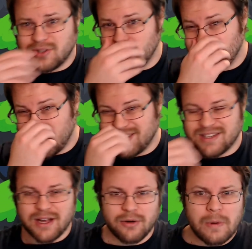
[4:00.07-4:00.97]
so I could pace
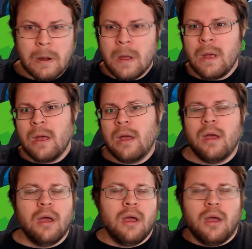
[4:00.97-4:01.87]
it out.
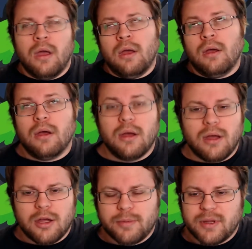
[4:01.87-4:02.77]

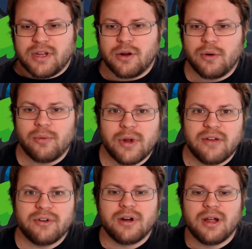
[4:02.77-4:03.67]
But you know what,
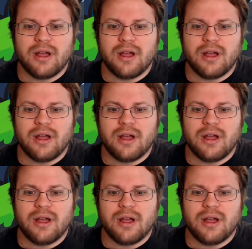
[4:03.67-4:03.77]
whatever.